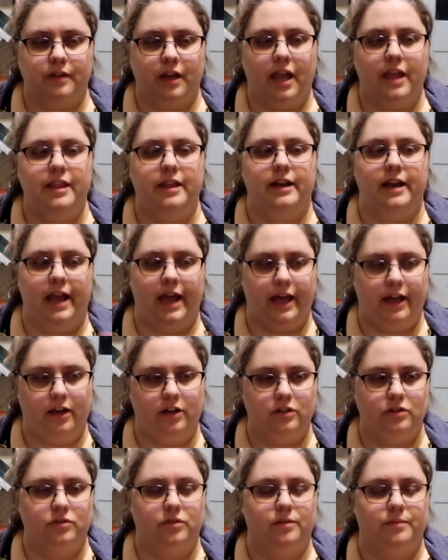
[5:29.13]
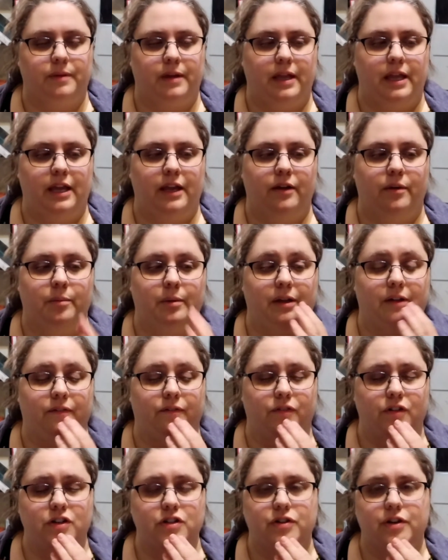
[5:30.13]
And then Alex he'll be in
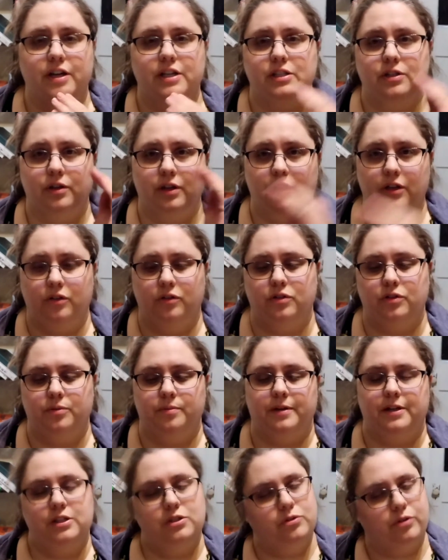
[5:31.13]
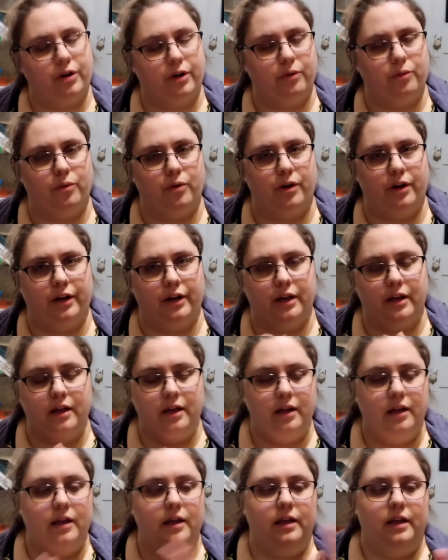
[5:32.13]
first grade, so he'll do My Story 1,
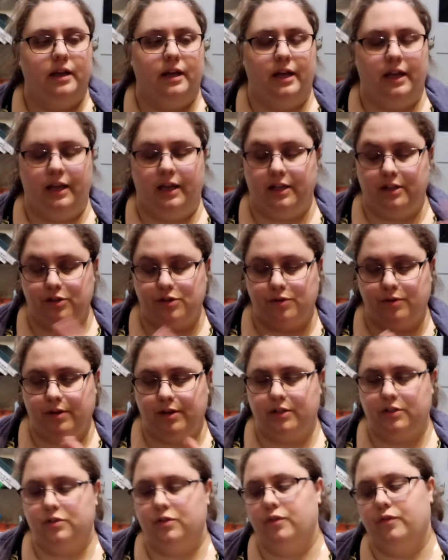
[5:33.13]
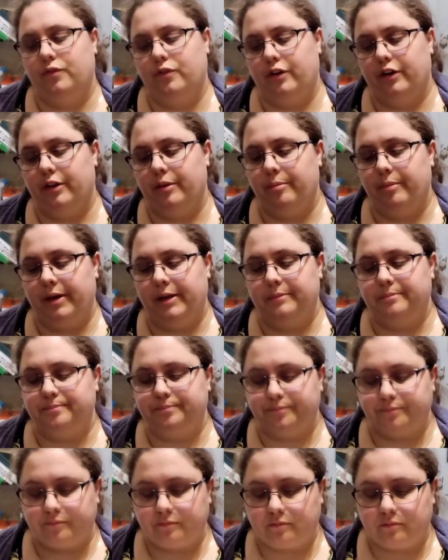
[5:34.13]
and so on and so forth. But
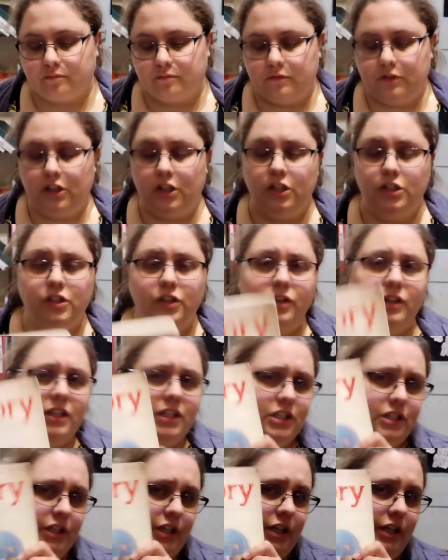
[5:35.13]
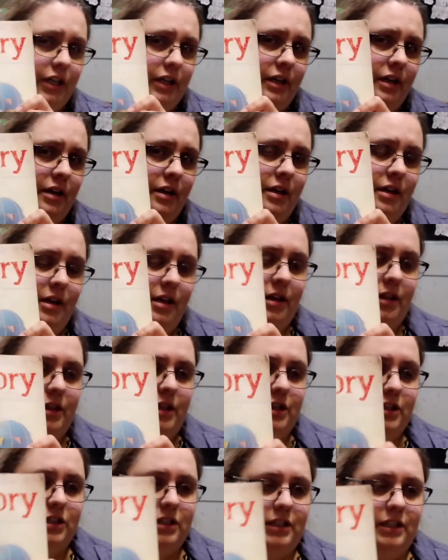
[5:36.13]
so this year,
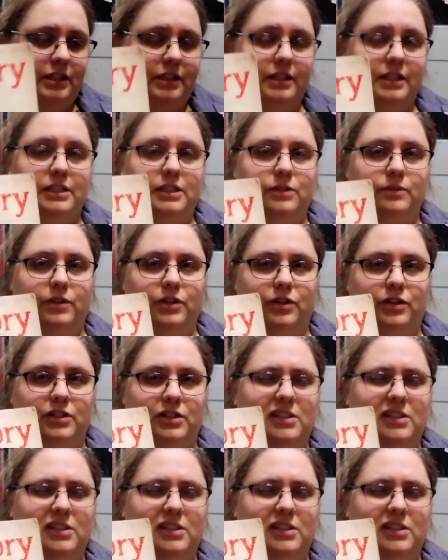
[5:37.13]
this is what there's.